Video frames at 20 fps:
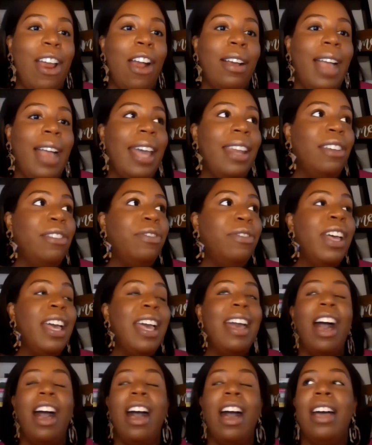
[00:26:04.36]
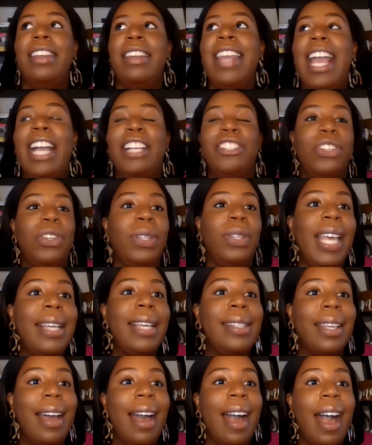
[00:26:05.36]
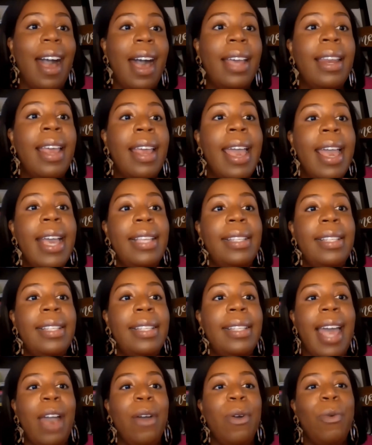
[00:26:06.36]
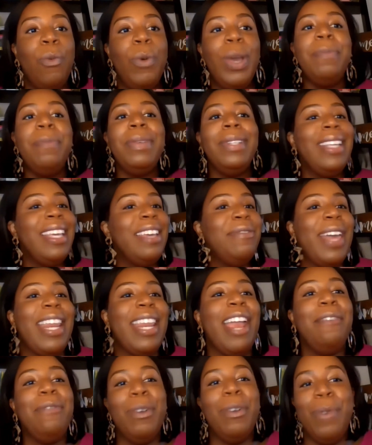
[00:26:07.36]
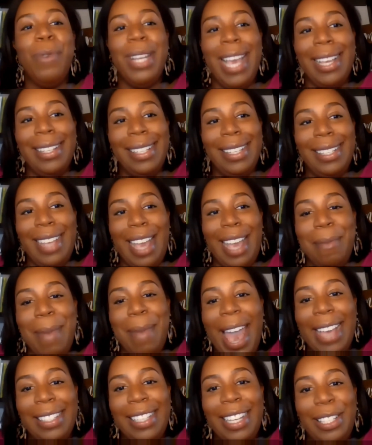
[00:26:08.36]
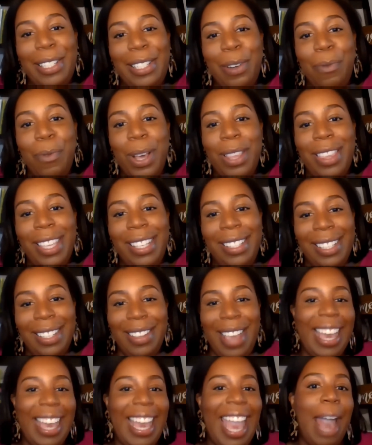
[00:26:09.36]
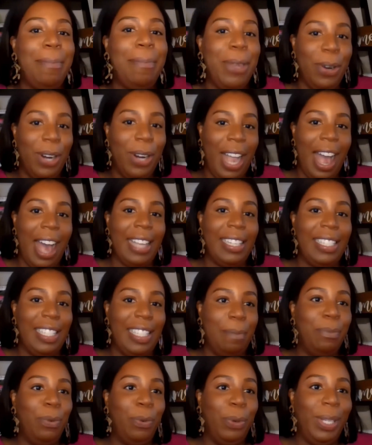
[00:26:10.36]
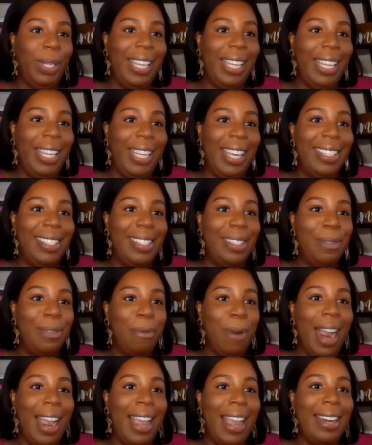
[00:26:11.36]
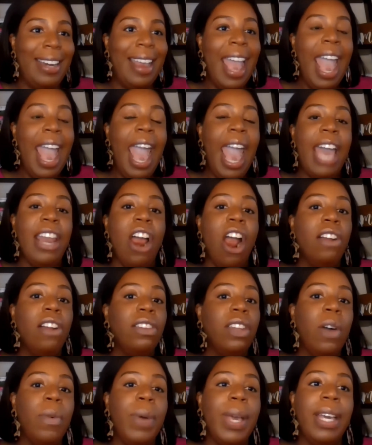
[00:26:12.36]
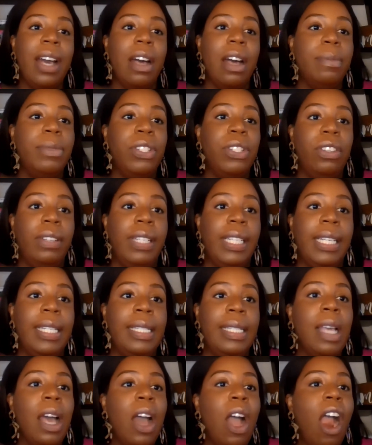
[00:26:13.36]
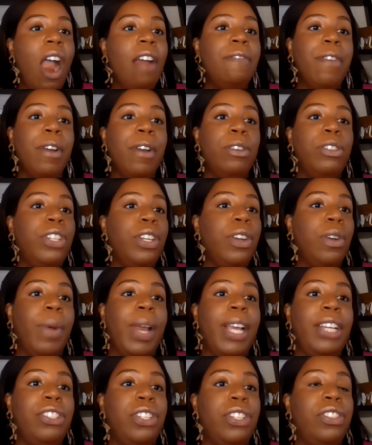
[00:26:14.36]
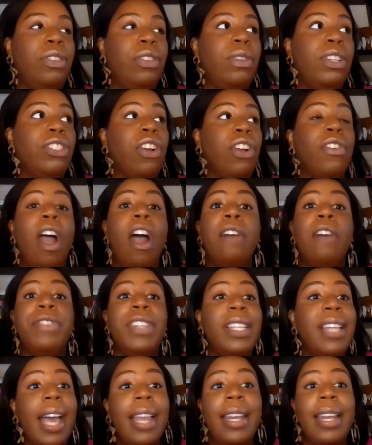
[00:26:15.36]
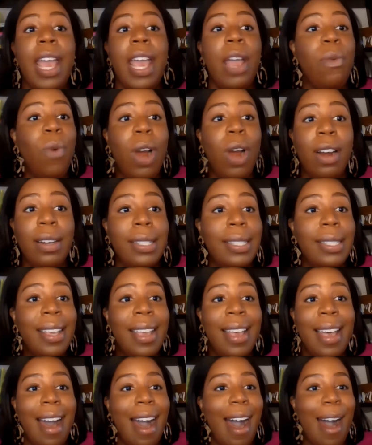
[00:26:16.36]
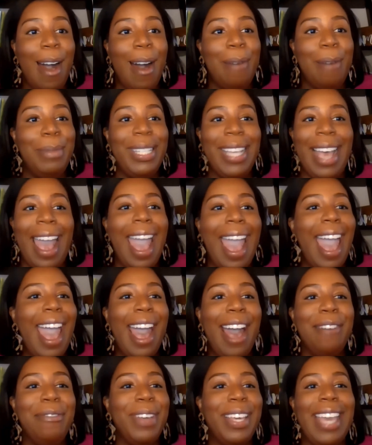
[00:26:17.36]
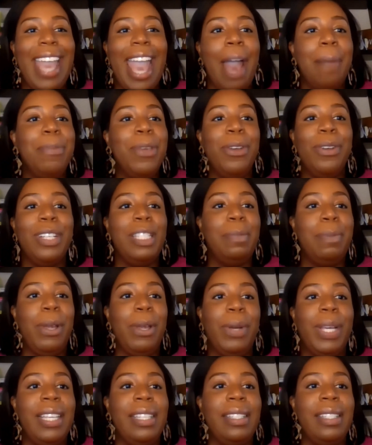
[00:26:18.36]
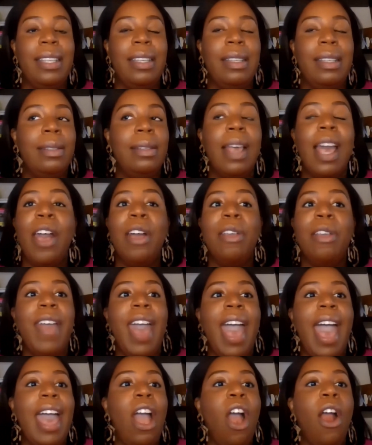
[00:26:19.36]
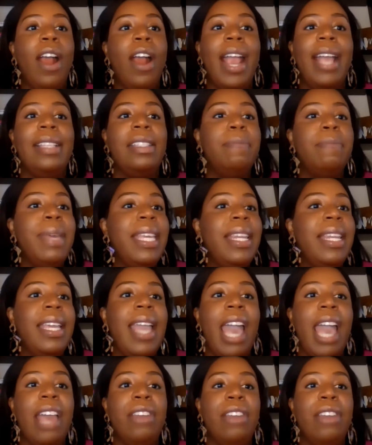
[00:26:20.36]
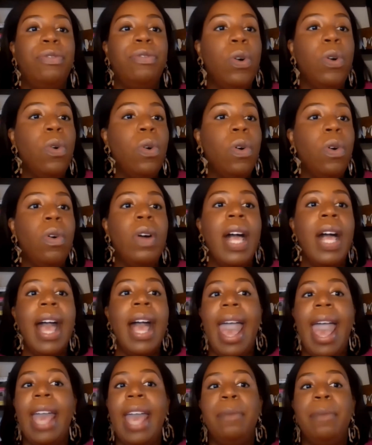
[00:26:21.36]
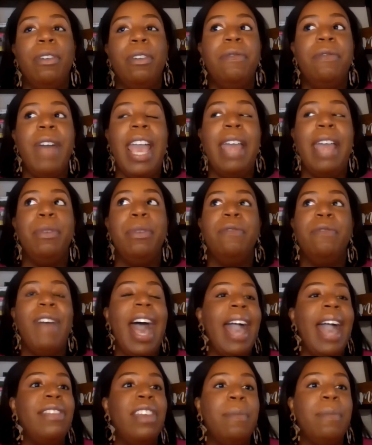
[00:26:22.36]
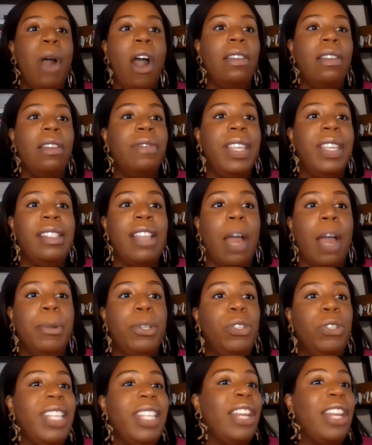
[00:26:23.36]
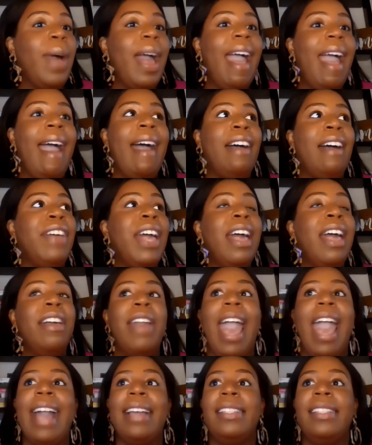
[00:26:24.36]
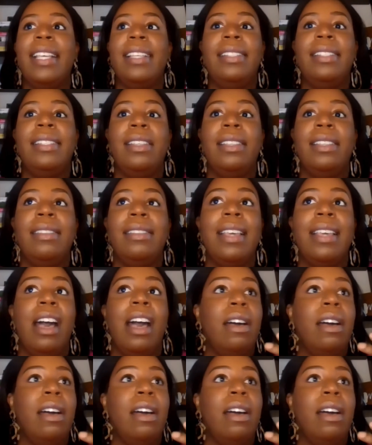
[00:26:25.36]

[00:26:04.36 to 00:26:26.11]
our kind of national lexicon, is that we believe that everyone has the same access to what this gap year concept really is, right? And our low income students, our first generation students are often not networked to have gap year experiences that are as meaty and full and provide them all of these opportunities. They don't have access to